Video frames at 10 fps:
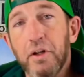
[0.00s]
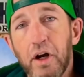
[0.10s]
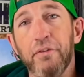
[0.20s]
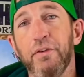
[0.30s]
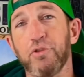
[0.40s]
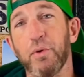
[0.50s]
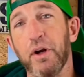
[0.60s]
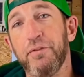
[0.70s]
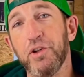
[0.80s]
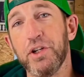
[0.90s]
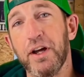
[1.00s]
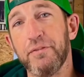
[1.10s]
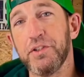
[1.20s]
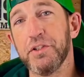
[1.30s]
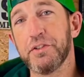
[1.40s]
All right, freshwater fishing
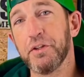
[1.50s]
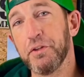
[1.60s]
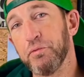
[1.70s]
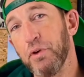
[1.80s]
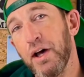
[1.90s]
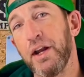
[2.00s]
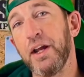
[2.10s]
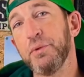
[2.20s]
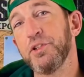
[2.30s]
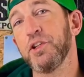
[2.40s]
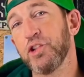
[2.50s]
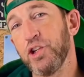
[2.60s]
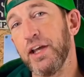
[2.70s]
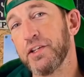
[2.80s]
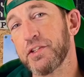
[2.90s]
novices. So the rod I would
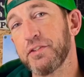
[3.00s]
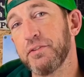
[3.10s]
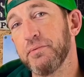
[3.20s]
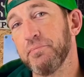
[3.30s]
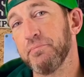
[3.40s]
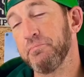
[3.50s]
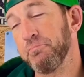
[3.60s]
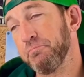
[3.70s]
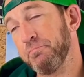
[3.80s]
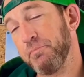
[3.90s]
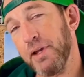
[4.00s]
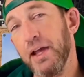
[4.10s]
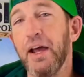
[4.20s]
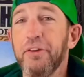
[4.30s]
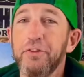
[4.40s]
suggest
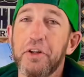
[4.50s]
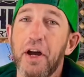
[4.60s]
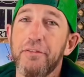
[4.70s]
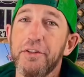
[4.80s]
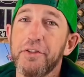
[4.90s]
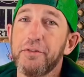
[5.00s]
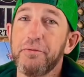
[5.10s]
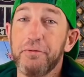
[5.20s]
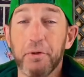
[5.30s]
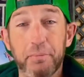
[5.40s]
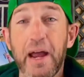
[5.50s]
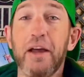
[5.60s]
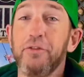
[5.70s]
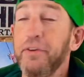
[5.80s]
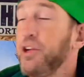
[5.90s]
as a novice for
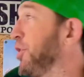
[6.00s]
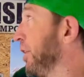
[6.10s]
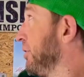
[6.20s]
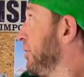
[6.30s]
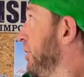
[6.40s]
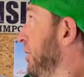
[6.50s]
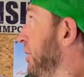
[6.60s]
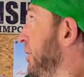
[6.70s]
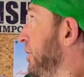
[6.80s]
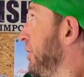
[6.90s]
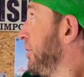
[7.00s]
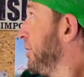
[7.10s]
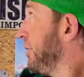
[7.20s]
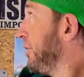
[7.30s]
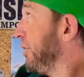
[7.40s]
bass fishing,
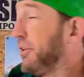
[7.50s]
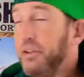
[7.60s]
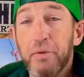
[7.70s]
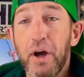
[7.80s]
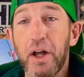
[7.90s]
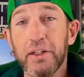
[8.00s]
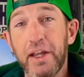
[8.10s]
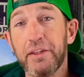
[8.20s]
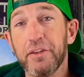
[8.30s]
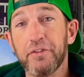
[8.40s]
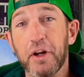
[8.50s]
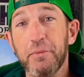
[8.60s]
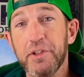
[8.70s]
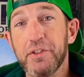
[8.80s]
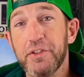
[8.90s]
the rod length is going to
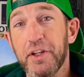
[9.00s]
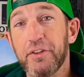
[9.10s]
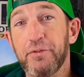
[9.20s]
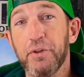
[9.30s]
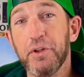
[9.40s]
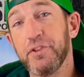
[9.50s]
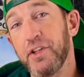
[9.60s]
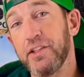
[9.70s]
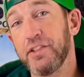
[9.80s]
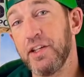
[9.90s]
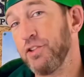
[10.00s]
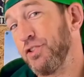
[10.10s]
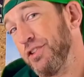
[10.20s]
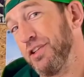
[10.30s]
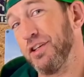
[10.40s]
be 6 foot, 6
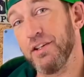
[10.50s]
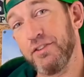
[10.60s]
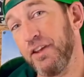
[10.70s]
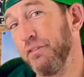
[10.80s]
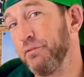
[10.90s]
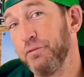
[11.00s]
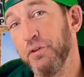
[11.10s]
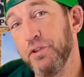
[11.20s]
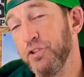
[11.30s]
inch to 7 foot.